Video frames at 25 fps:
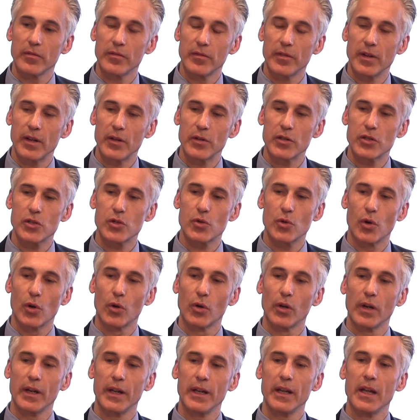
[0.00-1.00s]
very
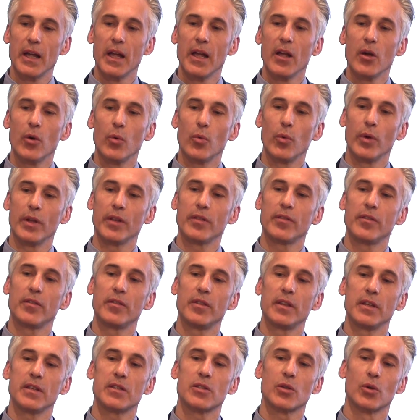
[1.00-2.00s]
strongly with the